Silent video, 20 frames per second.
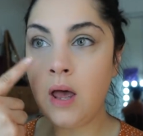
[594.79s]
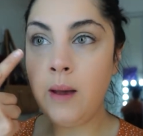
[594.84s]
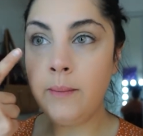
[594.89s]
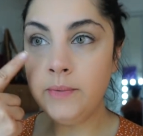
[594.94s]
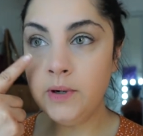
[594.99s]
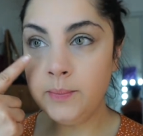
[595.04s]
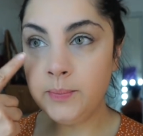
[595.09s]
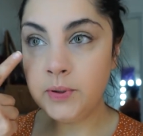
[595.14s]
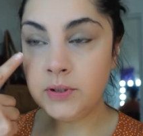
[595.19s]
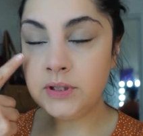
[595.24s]
I'm
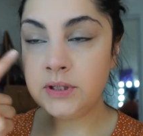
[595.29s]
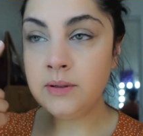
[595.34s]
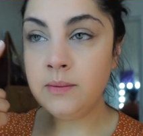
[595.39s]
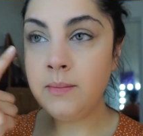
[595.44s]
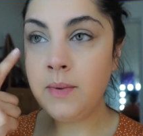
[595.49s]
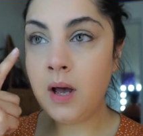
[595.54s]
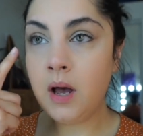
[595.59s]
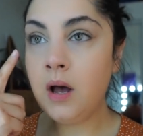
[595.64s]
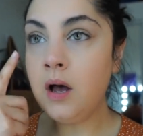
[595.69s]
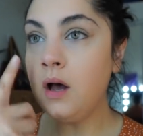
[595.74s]
gonna put
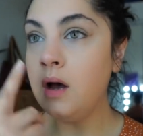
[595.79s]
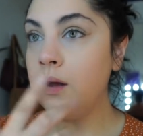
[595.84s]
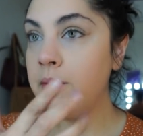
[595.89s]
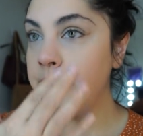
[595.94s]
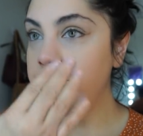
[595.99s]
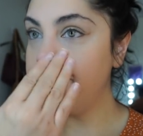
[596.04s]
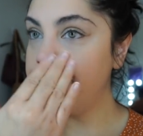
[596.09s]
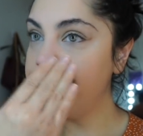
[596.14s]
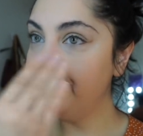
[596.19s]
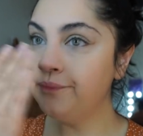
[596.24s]
some
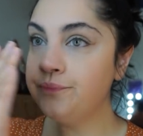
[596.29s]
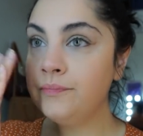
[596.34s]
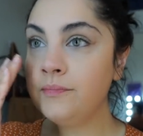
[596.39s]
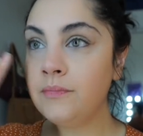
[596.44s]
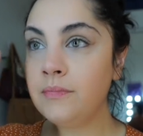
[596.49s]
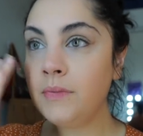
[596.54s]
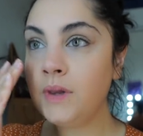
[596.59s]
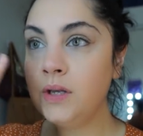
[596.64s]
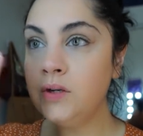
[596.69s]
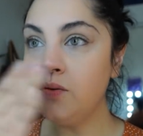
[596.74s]
um
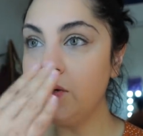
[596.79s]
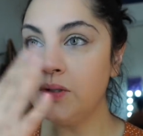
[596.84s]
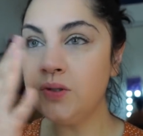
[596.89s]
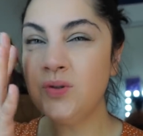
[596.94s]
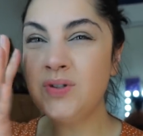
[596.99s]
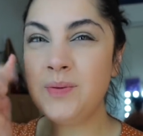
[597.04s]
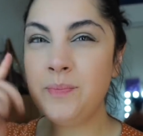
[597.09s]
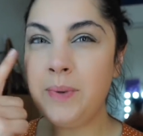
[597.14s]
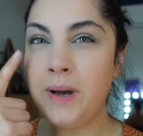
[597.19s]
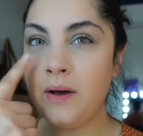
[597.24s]

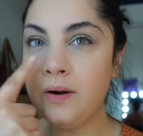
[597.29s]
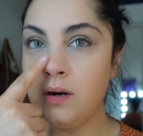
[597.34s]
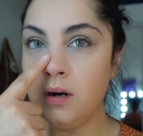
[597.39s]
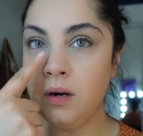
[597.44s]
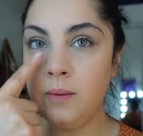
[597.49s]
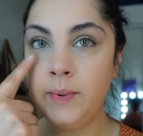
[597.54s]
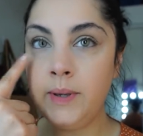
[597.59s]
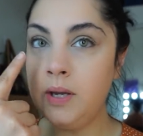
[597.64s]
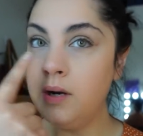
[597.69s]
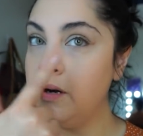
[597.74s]
translucent powder
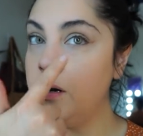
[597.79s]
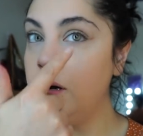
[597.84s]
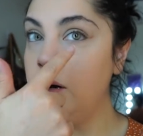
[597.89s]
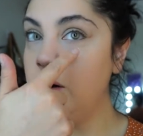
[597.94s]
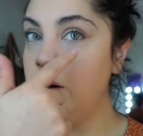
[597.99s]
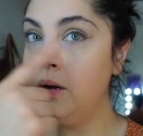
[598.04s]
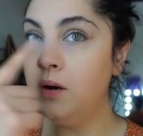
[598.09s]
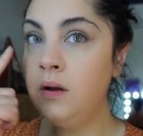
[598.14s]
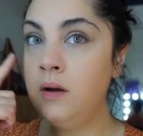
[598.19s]
up here.